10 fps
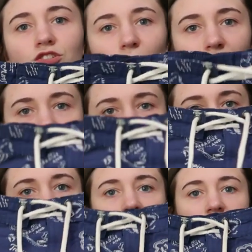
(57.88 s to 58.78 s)
swimming
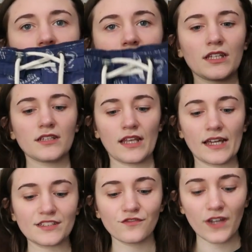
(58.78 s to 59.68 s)
trunks that he,
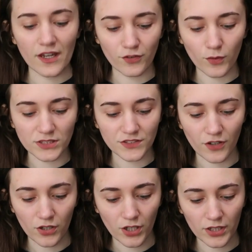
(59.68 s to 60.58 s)
like, his favourite ones
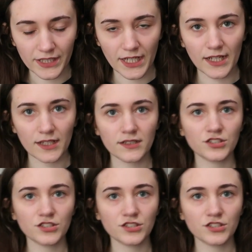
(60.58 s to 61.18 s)
for on holiday.